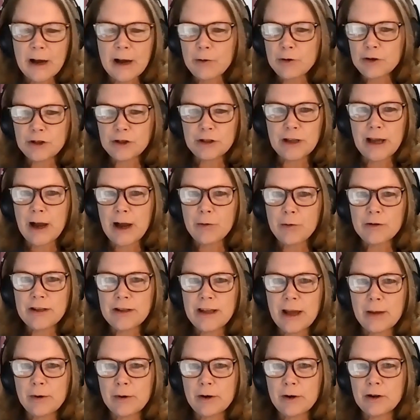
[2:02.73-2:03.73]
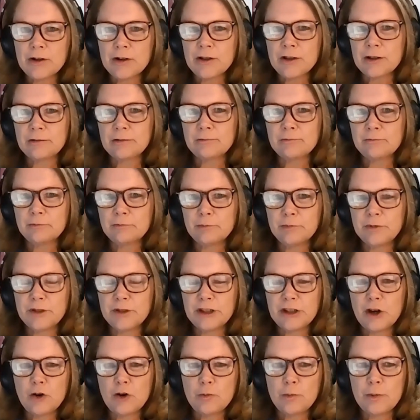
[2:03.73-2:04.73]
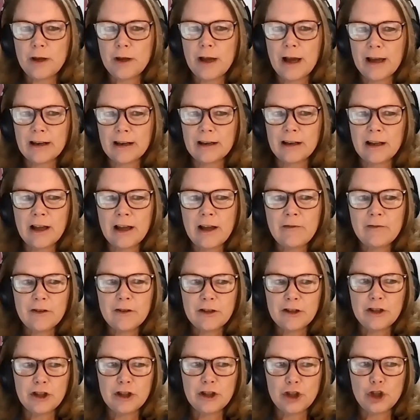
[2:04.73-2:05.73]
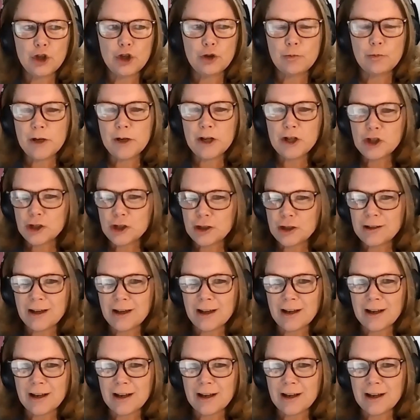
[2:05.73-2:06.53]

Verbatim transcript: I was I was that person. So I love to do mission.